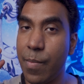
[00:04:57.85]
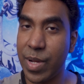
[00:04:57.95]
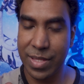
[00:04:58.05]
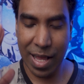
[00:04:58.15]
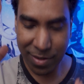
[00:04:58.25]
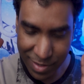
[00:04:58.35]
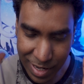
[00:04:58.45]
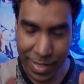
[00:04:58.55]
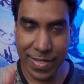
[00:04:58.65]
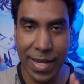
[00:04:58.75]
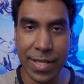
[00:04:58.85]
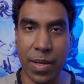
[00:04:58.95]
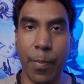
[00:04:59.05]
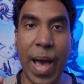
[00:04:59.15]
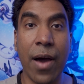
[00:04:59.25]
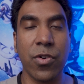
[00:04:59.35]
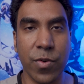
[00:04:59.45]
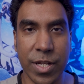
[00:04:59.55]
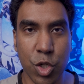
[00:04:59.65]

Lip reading: but that's like setting the boundary.